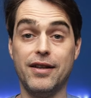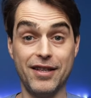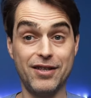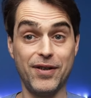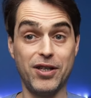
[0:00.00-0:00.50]

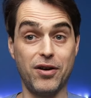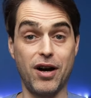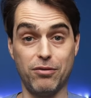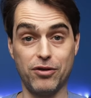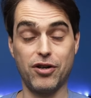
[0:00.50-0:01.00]
In this video,
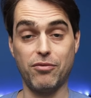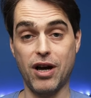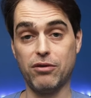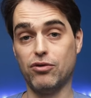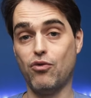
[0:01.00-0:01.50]
I will show
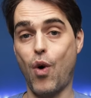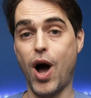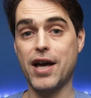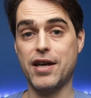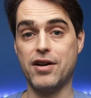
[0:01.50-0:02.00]
you how to
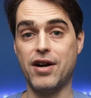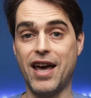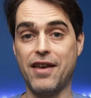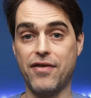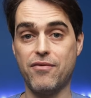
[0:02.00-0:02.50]
wire
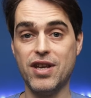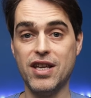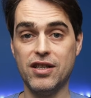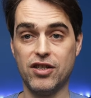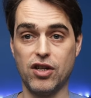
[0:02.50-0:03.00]
a
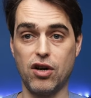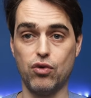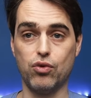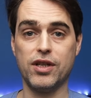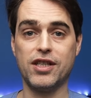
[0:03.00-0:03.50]

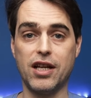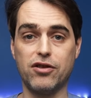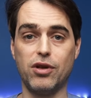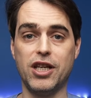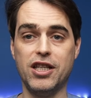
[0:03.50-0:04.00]
three-zone
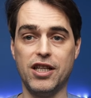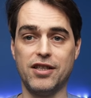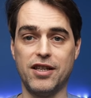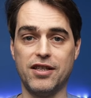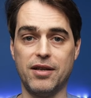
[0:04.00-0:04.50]
central
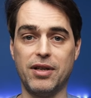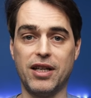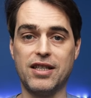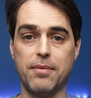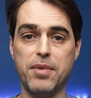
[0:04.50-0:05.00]
heating system
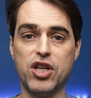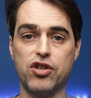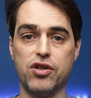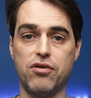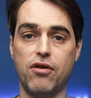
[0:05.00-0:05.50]
that has a
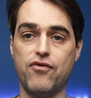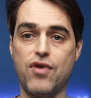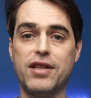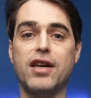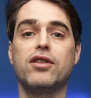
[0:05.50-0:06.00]
mixture of
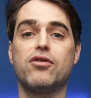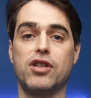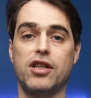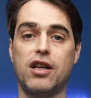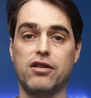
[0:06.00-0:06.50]

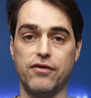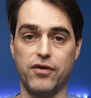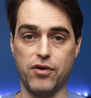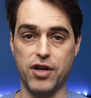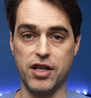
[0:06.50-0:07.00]
radiators and
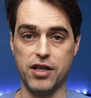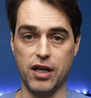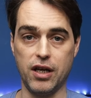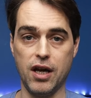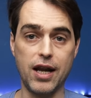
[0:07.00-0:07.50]
underfloor
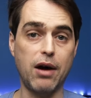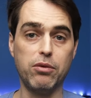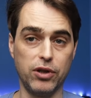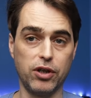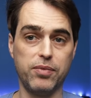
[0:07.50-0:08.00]
heating. And I
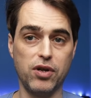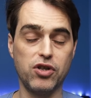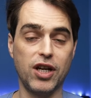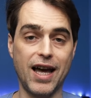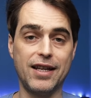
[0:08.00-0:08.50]
will not be
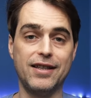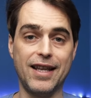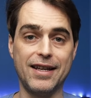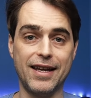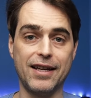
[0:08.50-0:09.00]
using any
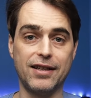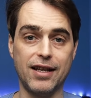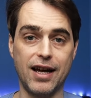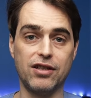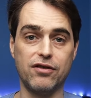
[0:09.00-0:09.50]

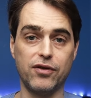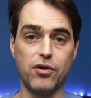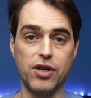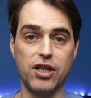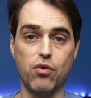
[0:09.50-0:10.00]
dedicated
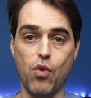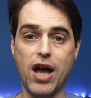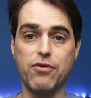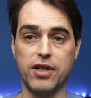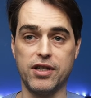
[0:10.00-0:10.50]
underfloor heating
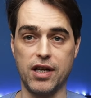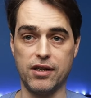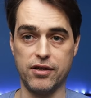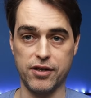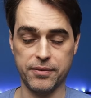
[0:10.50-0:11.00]
wiring
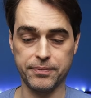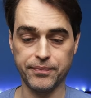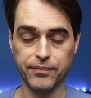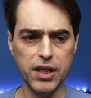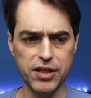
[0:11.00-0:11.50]
centers.
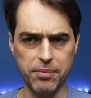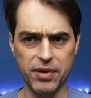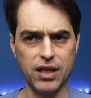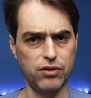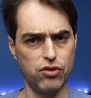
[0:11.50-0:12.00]
It's a
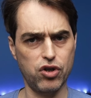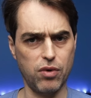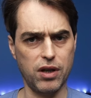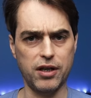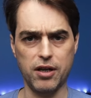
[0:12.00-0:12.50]
bit
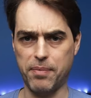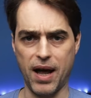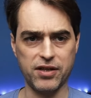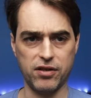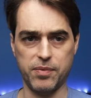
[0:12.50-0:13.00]
unusual and it
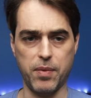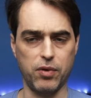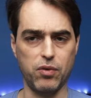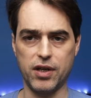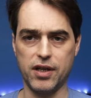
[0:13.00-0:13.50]
puzzles
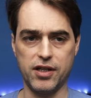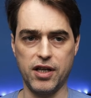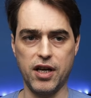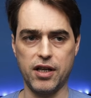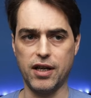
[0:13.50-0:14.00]
people when they
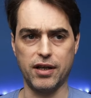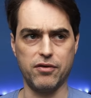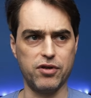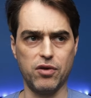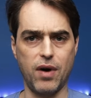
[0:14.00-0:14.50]
see it that
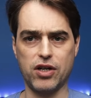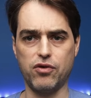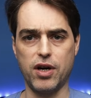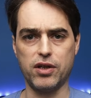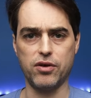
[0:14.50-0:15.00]
there is no
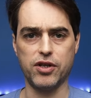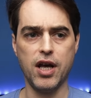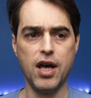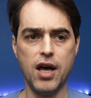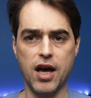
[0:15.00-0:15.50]

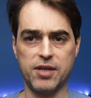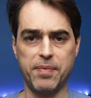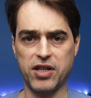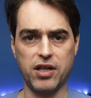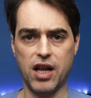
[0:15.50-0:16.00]
actuators,
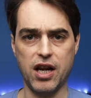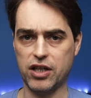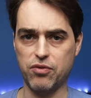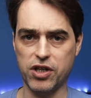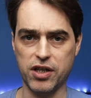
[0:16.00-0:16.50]
especially
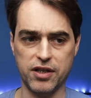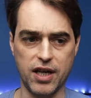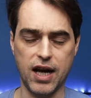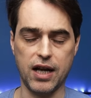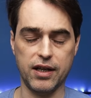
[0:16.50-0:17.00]
electricians.
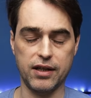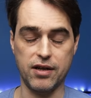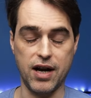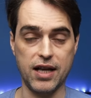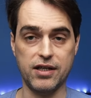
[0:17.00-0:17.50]
They can't get
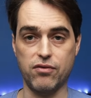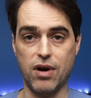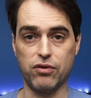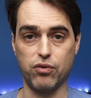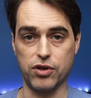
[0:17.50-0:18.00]
their heads
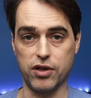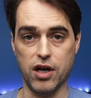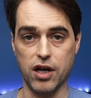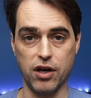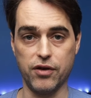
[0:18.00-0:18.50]
around what's
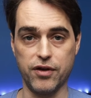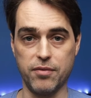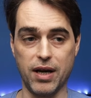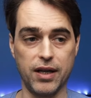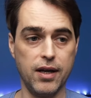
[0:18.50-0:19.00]
going on
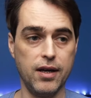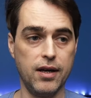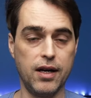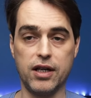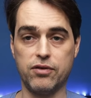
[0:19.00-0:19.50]
there, but
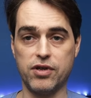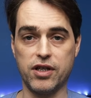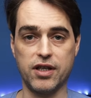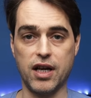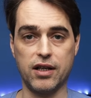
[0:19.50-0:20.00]

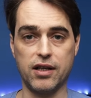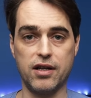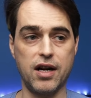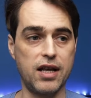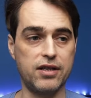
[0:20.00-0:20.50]
electricians can't get
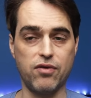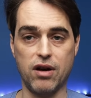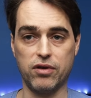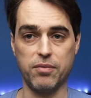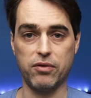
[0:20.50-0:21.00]
their heads
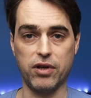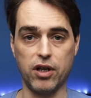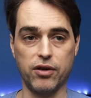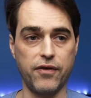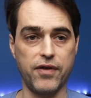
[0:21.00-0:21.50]
around about a
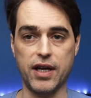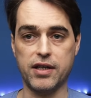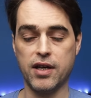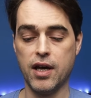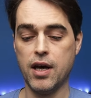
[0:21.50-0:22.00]
lot of
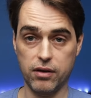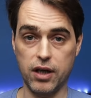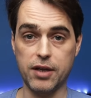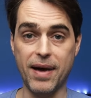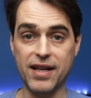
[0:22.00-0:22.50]
things.
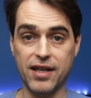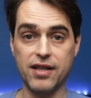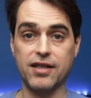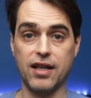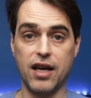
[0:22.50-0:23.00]
It makes the
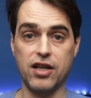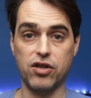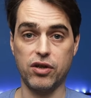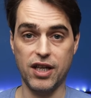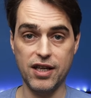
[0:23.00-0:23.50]

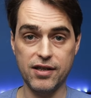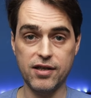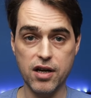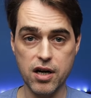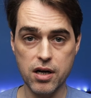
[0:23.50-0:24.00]
installation
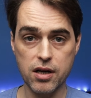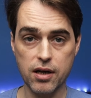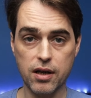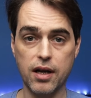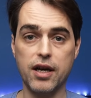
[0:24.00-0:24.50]
easier.
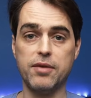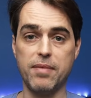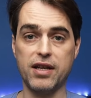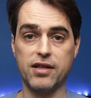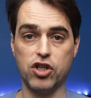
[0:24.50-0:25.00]
It
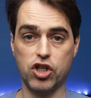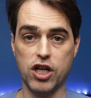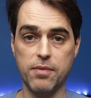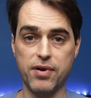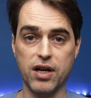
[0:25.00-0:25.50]
makes it
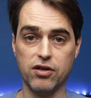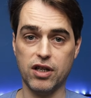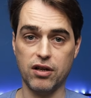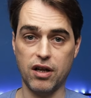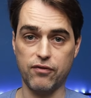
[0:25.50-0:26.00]
cheaper because
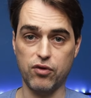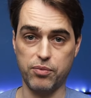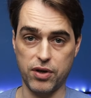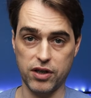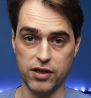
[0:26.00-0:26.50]
I don't have to
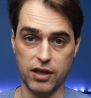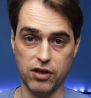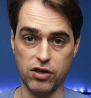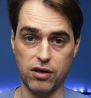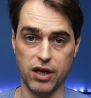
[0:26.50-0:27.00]
purchase
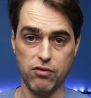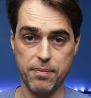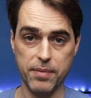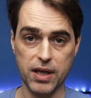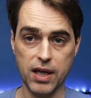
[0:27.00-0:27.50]
additional
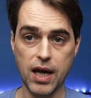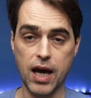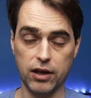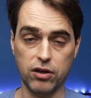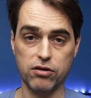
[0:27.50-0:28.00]
equipment,
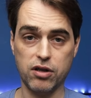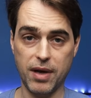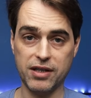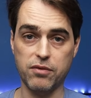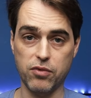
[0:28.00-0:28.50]
and it also
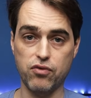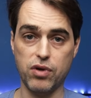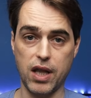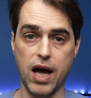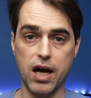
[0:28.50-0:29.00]
makes it more
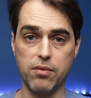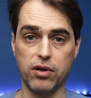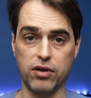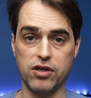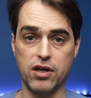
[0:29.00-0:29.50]

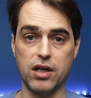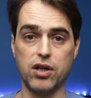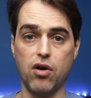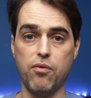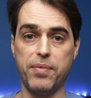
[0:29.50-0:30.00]
reliable because there are
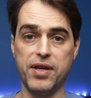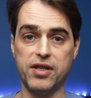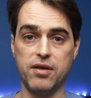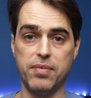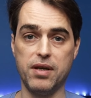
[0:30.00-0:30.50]
no
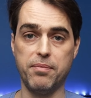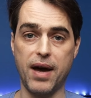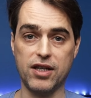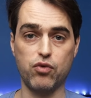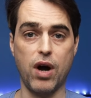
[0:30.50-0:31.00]

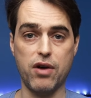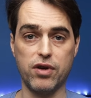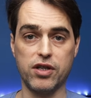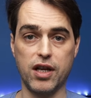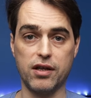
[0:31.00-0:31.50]
PCB-based
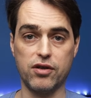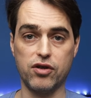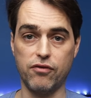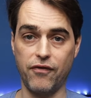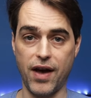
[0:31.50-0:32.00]
wiring
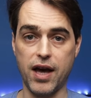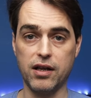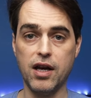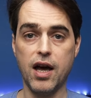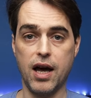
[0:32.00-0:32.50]
centers to
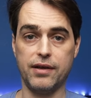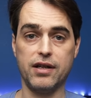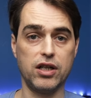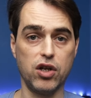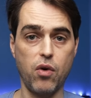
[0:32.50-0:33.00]
fail and
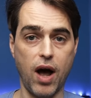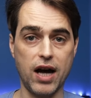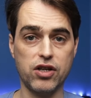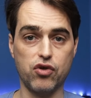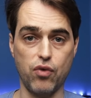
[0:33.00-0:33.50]
there are no
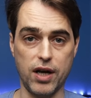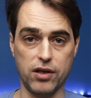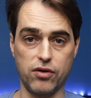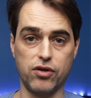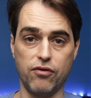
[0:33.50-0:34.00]

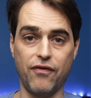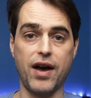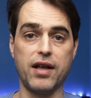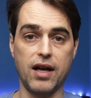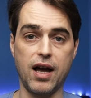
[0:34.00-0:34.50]
actuators to
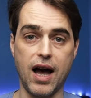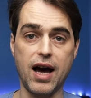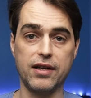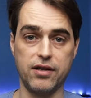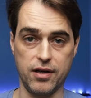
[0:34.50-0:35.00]
fail
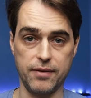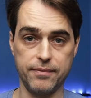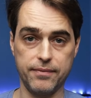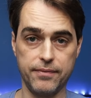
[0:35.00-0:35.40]
either.